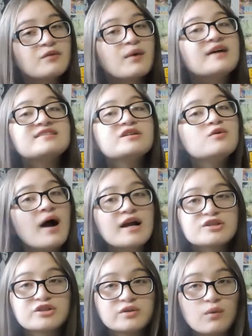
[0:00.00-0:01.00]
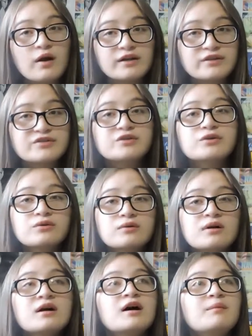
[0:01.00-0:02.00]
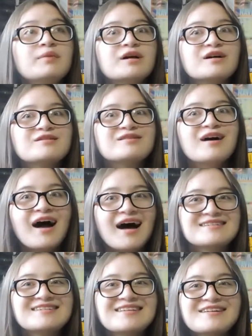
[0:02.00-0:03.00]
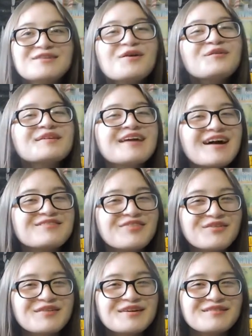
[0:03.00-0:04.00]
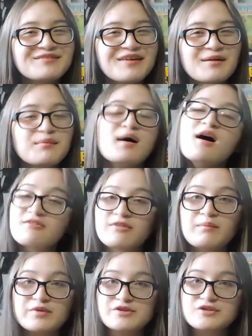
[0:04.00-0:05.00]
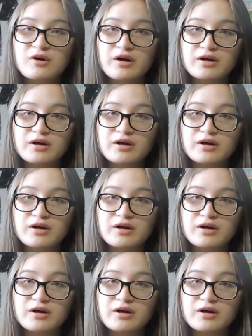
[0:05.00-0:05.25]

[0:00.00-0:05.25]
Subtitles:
that you actually want to do. Because, as I said, you only have 3 of them from the start.